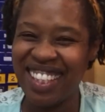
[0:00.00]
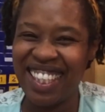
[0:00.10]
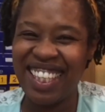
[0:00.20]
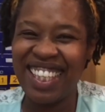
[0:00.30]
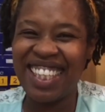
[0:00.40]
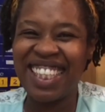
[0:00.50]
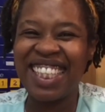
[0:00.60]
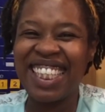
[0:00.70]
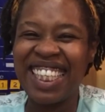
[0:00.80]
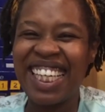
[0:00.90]

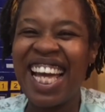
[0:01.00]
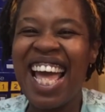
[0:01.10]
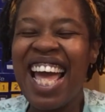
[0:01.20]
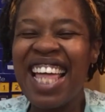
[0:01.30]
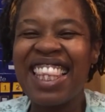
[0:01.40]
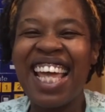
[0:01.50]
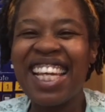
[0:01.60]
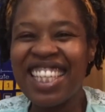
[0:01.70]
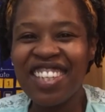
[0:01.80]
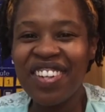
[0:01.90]

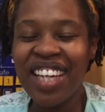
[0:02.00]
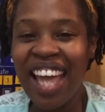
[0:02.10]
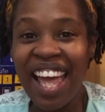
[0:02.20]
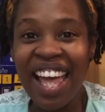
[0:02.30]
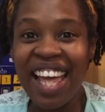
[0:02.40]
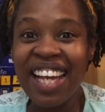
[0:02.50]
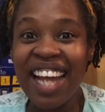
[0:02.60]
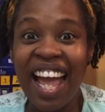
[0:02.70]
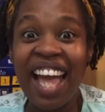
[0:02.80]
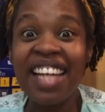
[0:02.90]
Thank you again
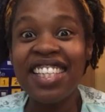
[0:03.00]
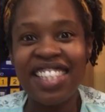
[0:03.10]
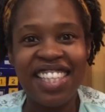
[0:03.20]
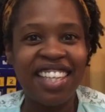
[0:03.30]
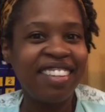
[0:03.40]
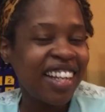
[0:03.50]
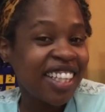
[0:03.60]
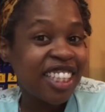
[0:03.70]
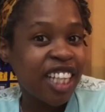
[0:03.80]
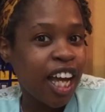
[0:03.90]
and see you
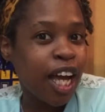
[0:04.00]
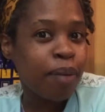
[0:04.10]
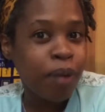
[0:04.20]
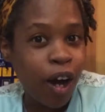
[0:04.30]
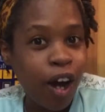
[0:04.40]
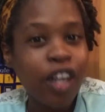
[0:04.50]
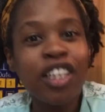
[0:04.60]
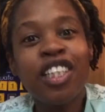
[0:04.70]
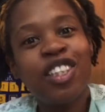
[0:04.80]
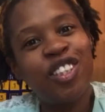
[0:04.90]
next time on
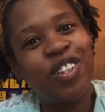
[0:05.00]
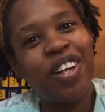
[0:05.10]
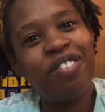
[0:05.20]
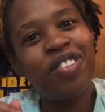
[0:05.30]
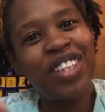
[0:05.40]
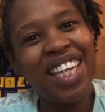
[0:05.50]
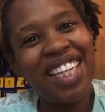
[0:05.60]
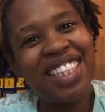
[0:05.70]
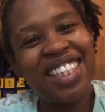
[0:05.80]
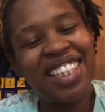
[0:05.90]
Joyful
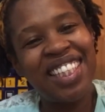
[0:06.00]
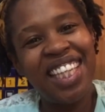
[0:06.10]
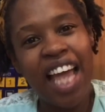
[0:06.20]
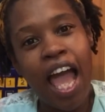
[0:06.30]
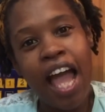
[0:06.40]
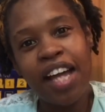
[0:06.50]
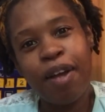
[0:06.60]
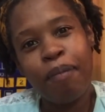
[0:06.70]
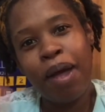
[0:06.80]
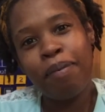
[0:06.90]
Kids. Bye